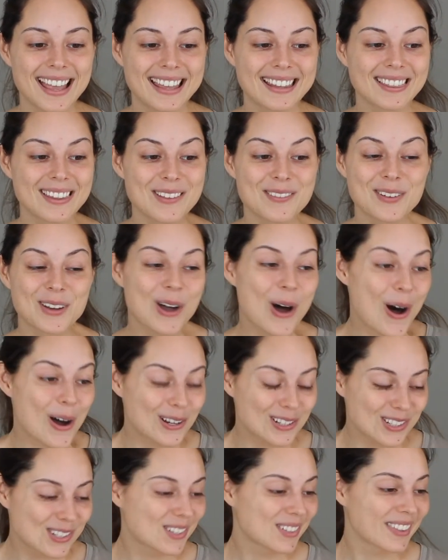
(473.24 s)
and live a
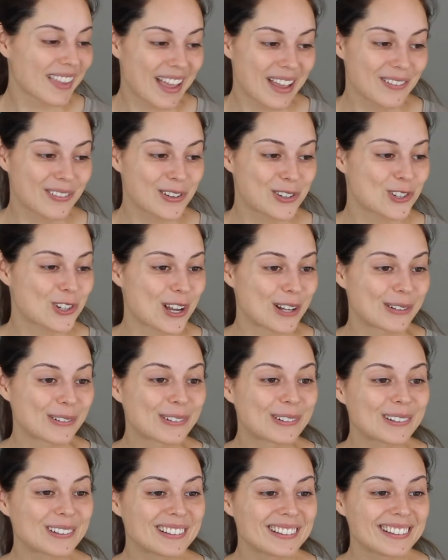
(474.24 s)
conscious life in
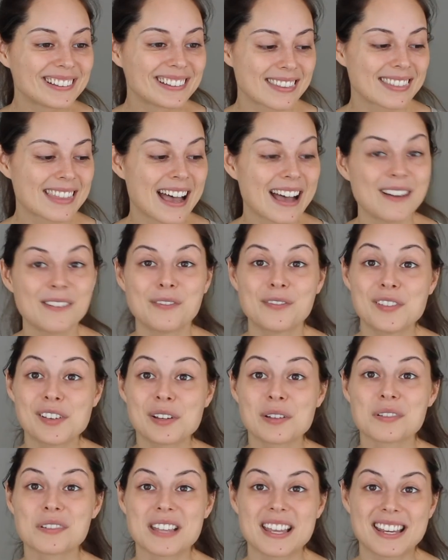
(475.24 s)
general, that
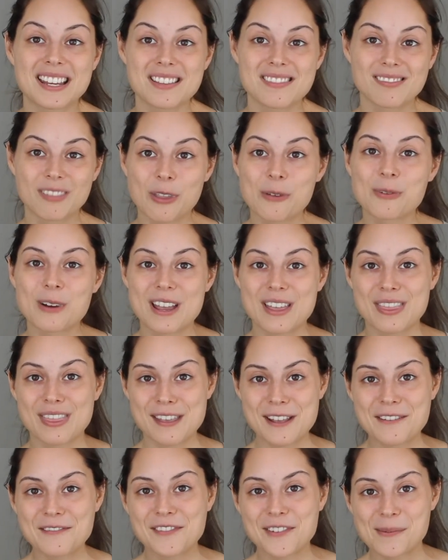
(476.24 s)
feels like it's the right
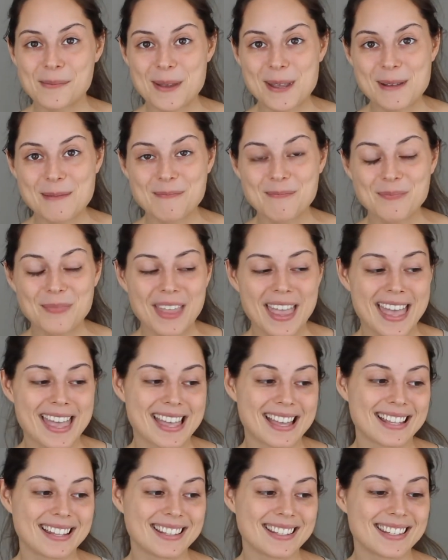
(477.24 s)
thing for me.
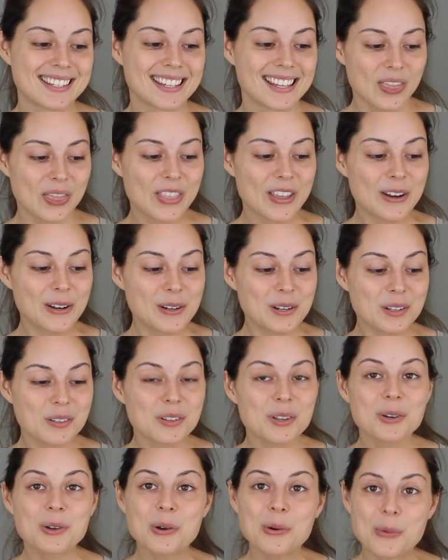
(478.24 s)
And there is
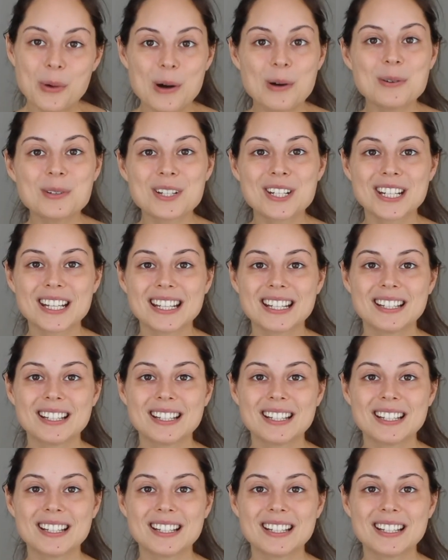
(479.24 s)
a quote,